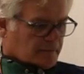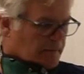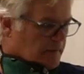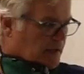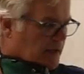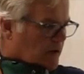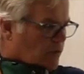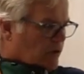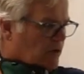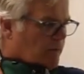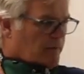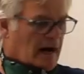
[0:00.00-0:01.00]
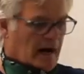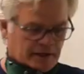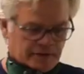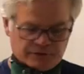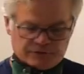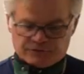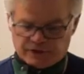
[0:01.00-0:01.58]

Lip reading: it will bond and stick